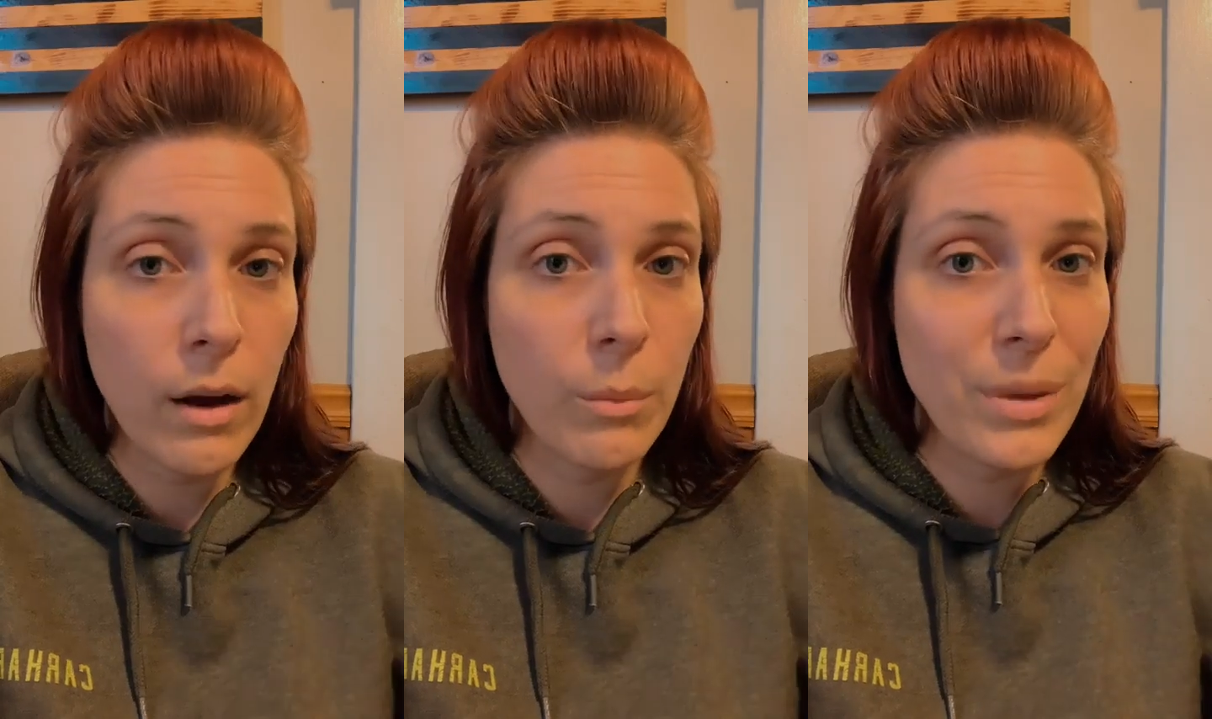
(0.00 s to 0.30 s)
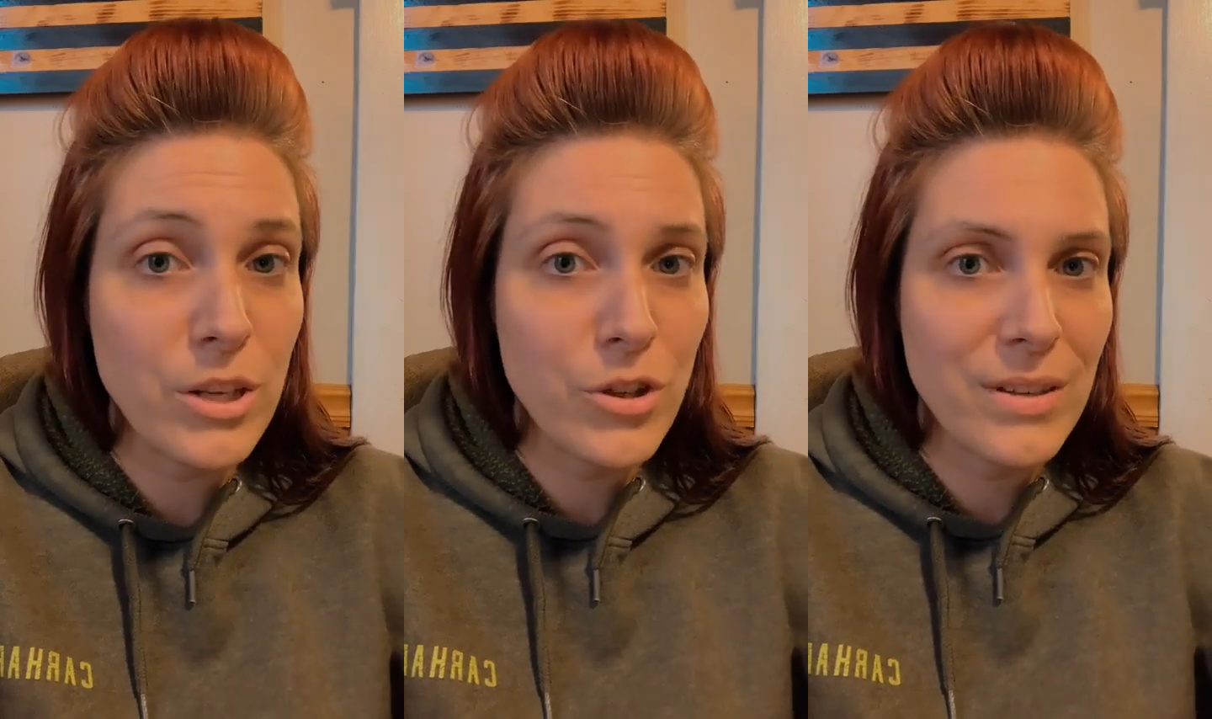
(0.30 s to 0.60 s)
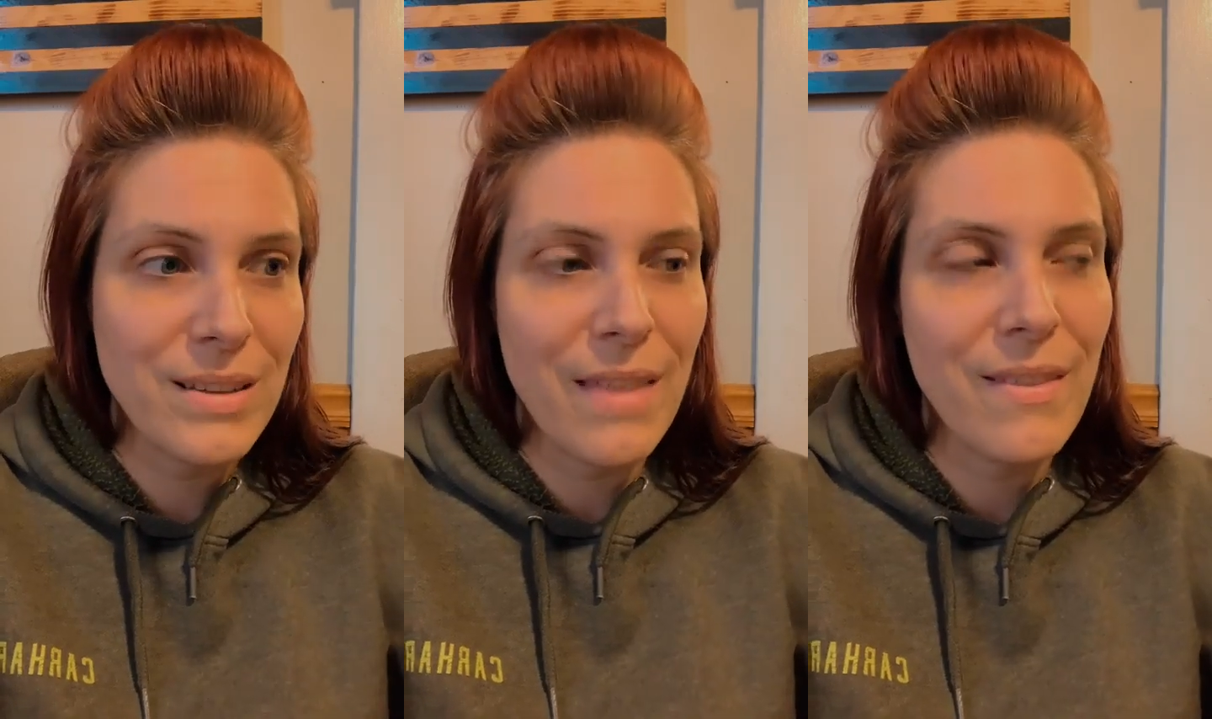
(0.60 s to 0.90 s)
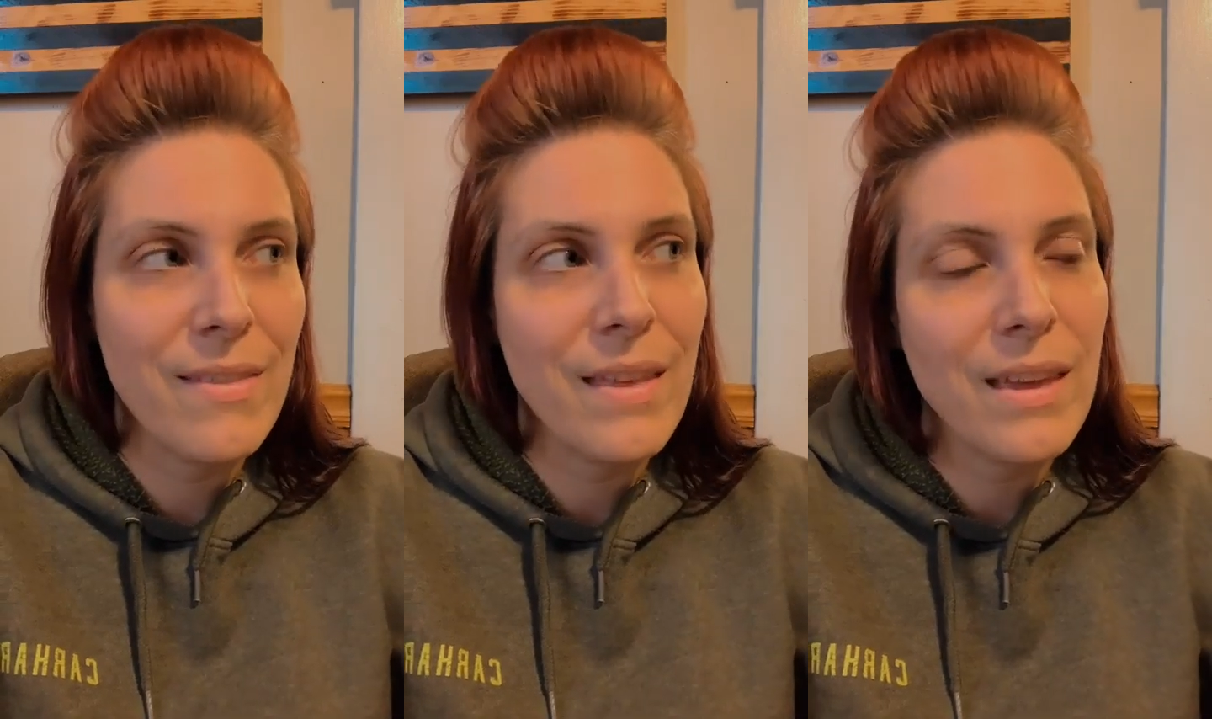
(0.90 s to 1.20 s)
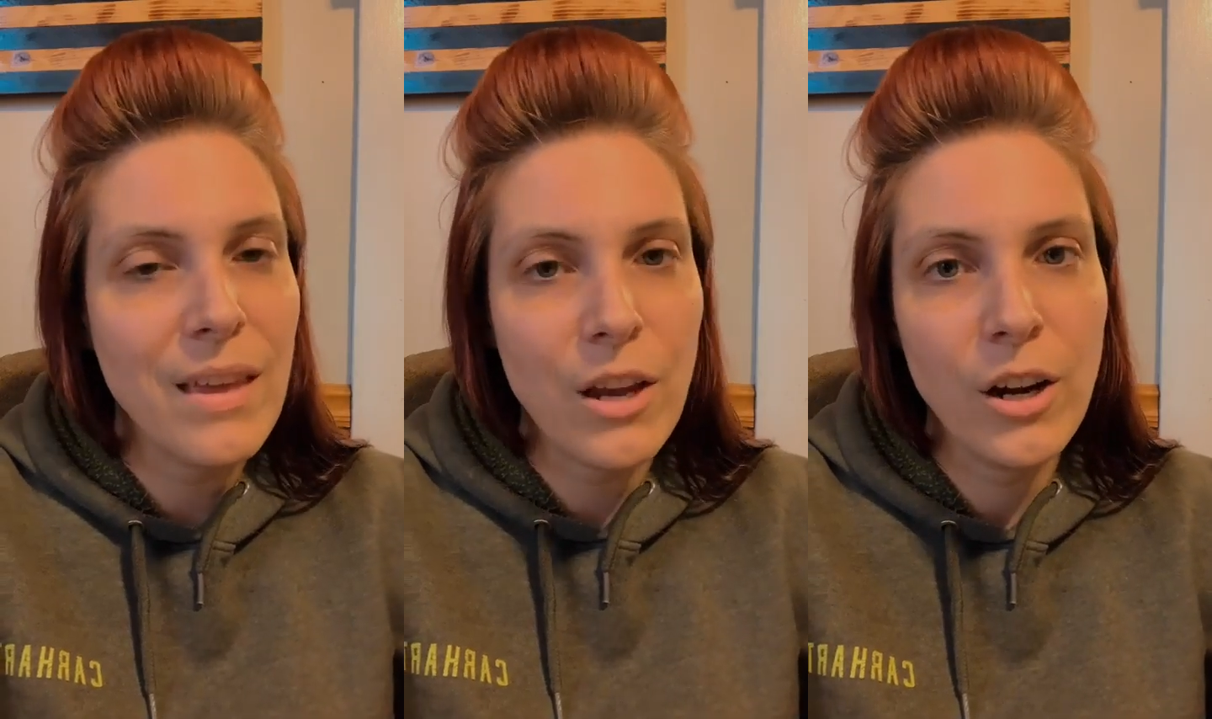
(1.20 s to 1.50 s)
on beaches and then they
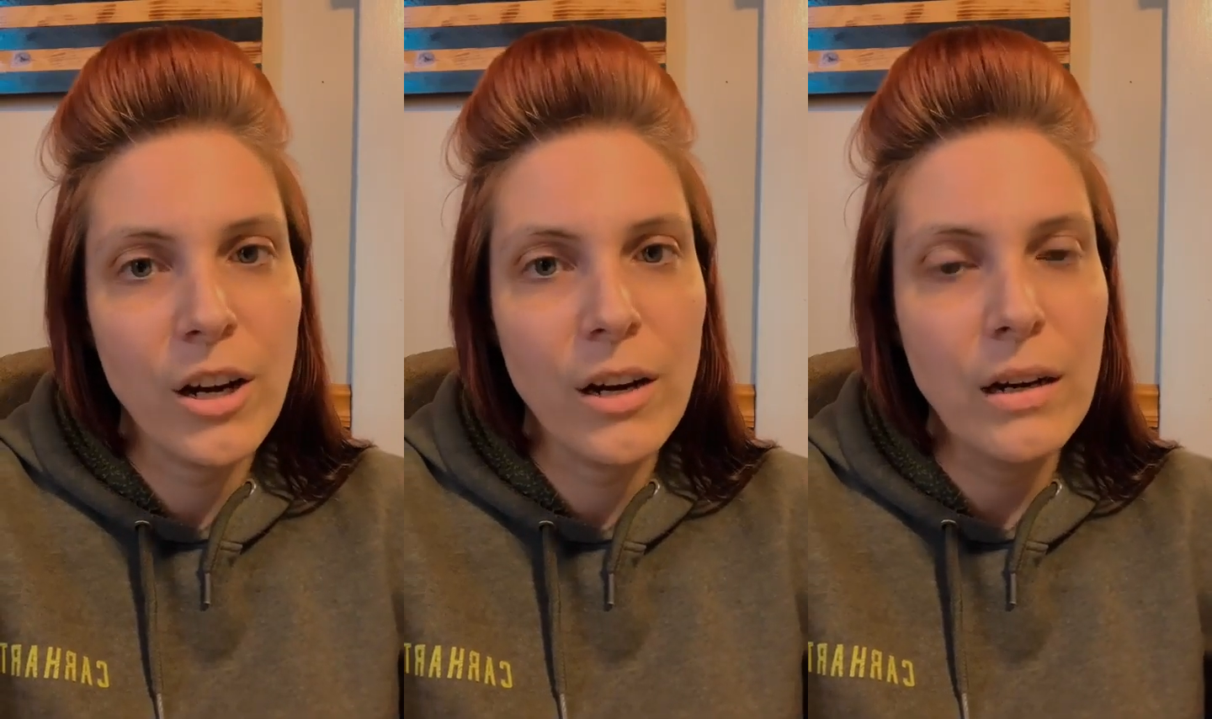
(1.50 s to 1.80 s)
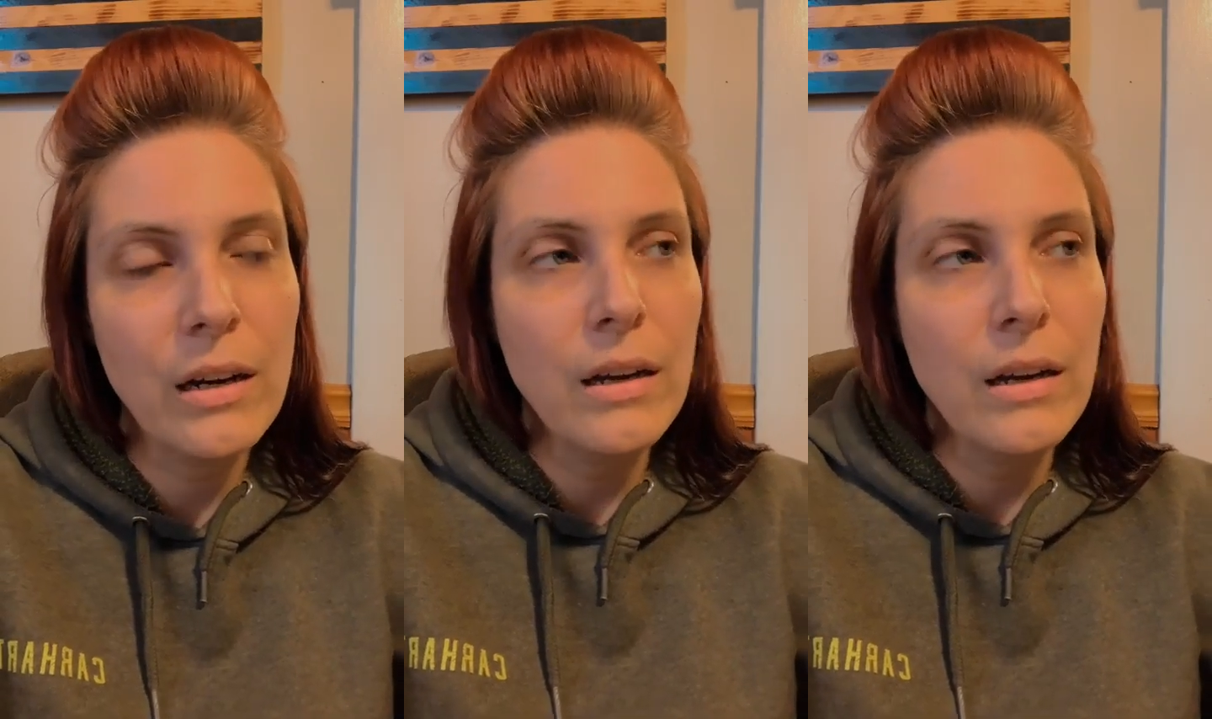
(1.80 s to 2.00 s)
hear